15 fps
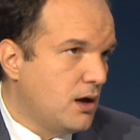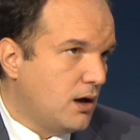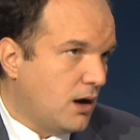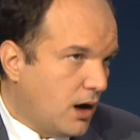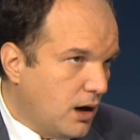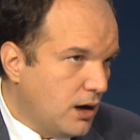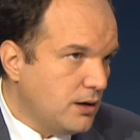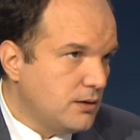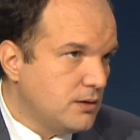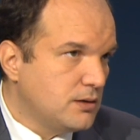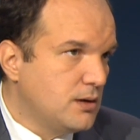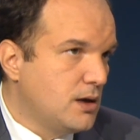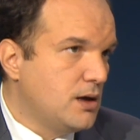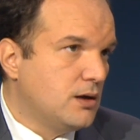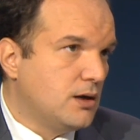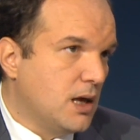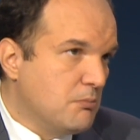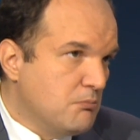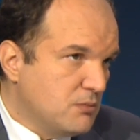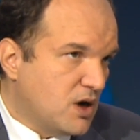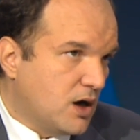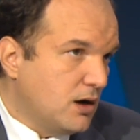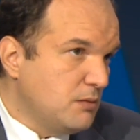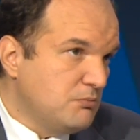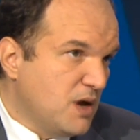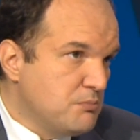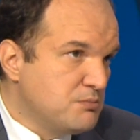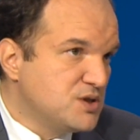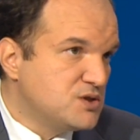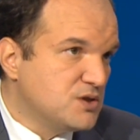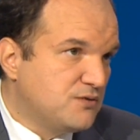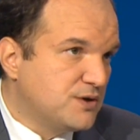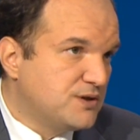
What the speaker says: are members of a